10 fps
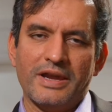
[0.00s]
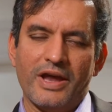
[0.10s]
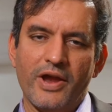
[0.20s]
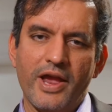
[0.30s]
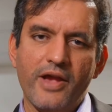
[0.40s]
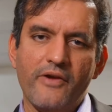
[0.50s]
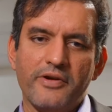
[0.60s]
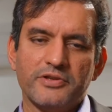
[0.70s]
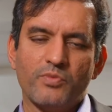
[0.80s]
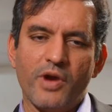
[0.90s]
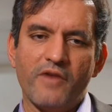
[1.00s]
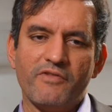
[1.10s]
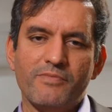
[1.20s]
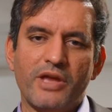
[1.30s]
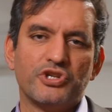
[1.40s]
Now here is where
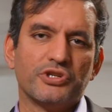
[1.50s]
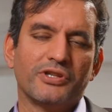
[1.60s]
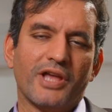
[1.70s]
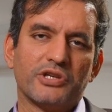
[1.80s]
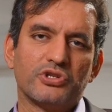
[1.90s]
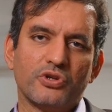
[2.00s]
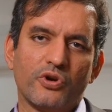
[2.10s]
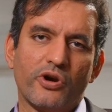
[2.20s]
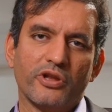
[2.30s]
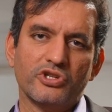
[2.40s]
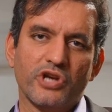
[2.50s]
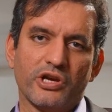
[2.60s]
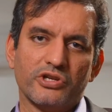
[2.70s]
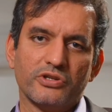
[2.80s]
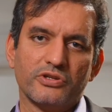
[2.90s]
we mentioned that steroid
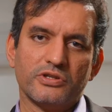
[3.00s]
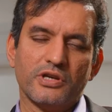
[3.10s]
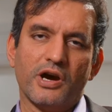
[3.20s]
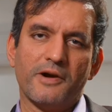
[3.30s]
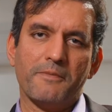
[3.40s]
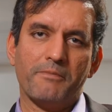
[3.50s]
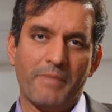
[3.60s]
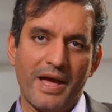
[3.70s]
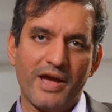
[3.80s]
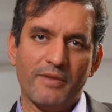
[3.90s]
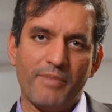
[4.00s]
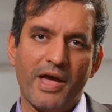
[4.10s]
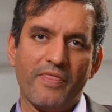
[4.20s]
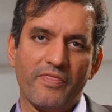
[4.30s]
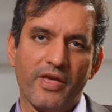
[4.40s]
injections are a
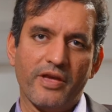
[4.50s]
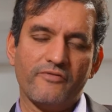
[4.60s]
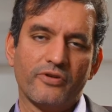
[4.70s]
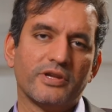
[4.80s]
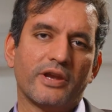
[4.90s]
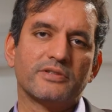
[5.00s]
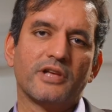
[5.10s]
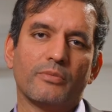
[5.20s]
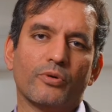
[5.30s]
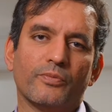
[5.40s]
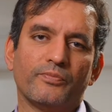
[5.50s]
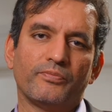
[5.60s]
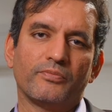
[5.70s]
bad thing for tennis elbow.